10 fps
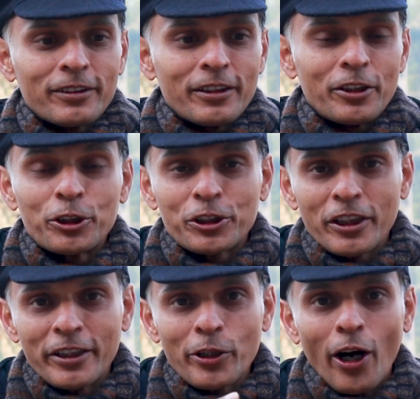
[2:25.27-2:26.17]

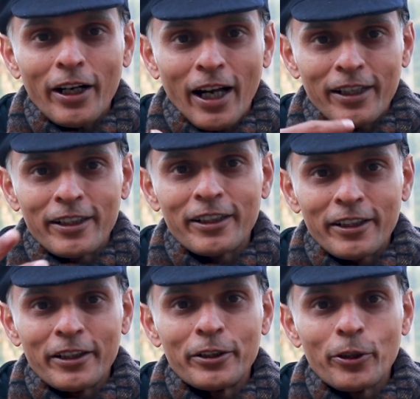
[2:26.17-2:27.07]
nurtured your
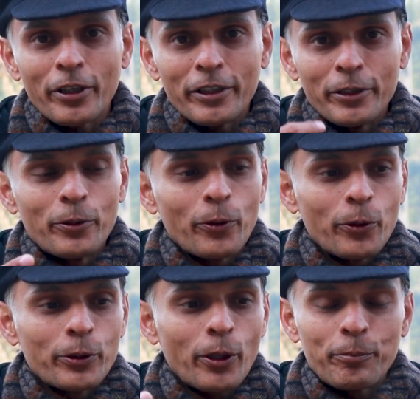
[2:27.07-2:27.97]
identity, your
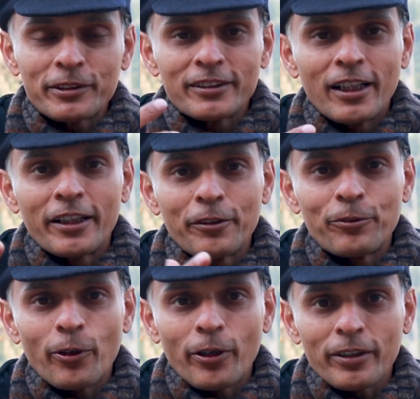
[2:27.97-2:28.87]
ego, your personality
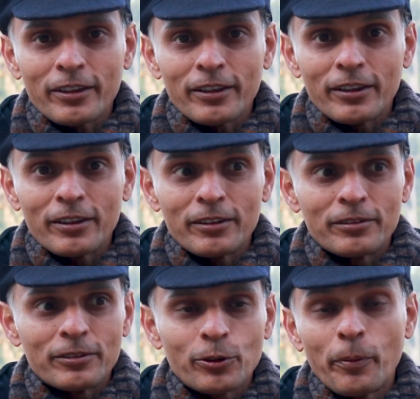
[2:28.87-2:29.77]
for
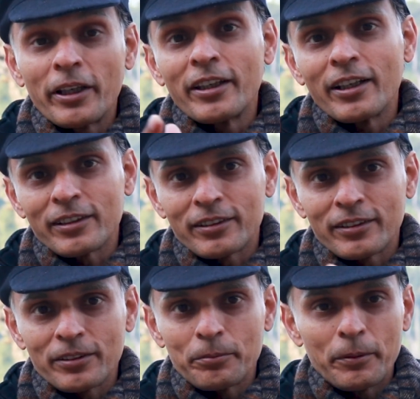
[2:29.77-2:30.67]
so many
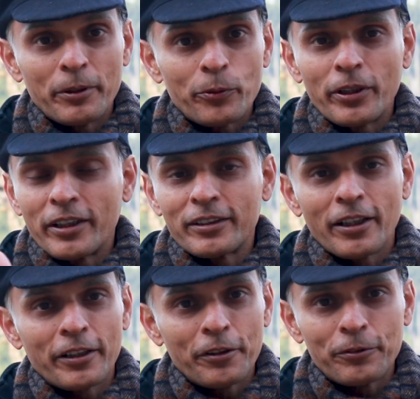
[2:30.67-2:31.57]
years, maybe 20,
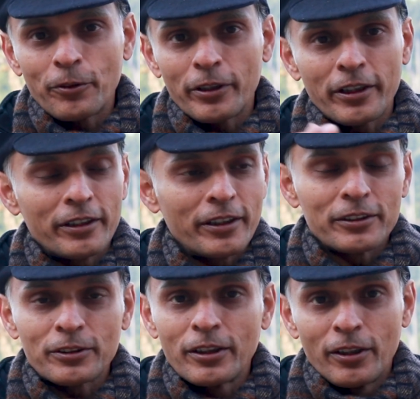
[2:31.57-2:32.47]
30, 40
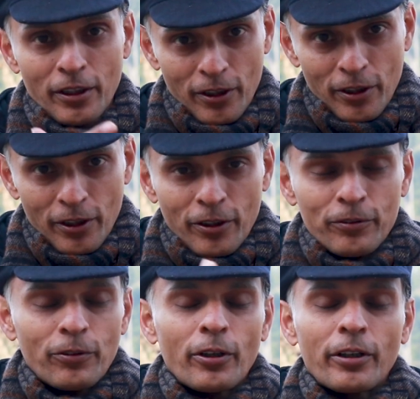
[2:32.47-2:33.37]
years,
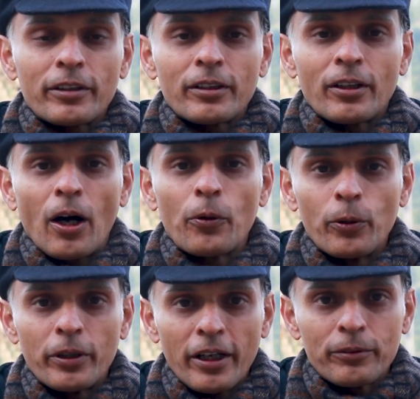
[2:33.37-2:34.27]
for
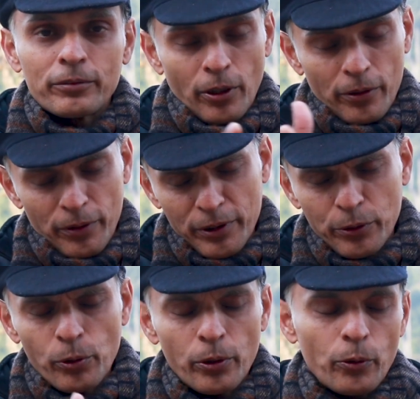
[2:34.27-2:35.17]
however
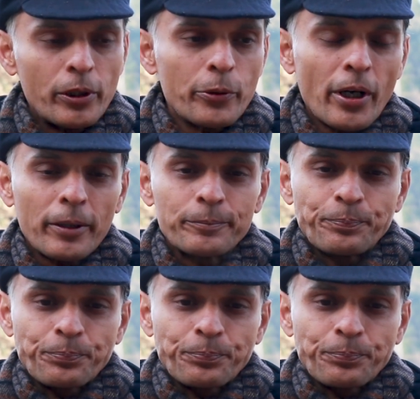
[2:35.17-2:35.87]
old you are.